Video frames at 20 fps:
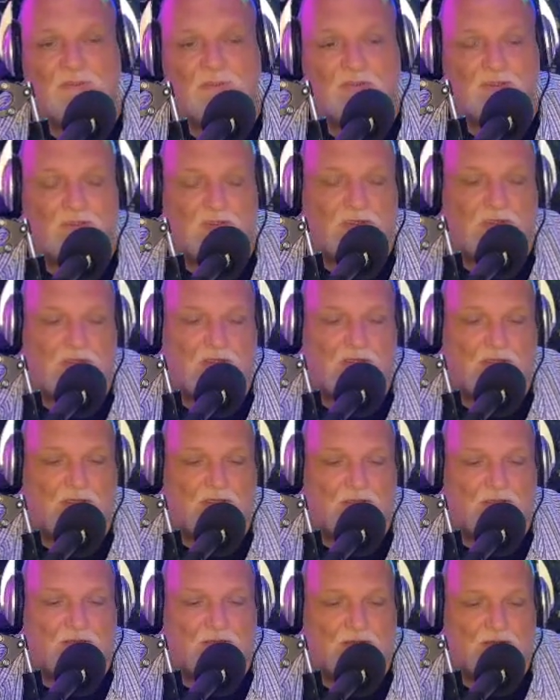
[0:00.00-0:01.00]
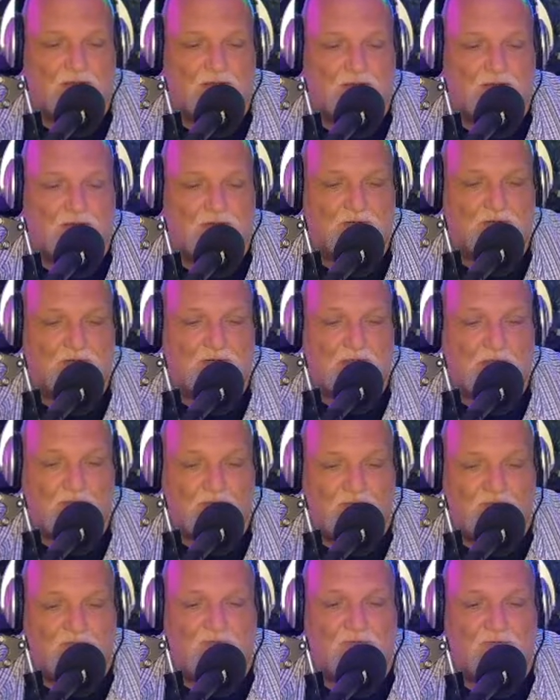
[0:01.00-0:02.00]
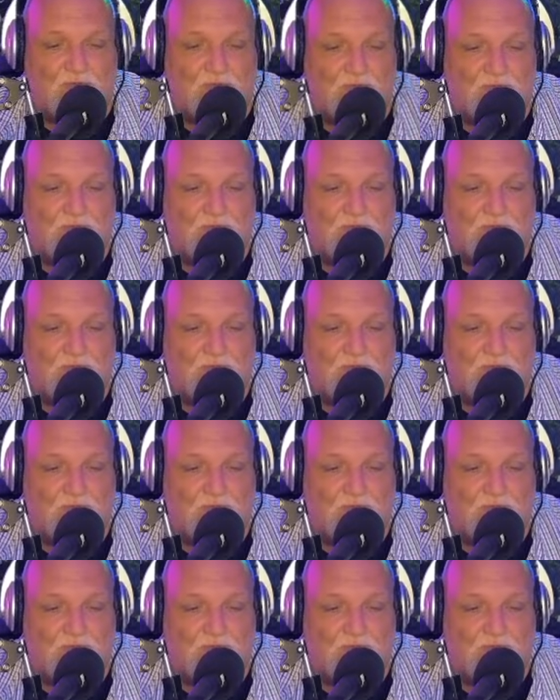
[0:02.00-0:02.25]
However,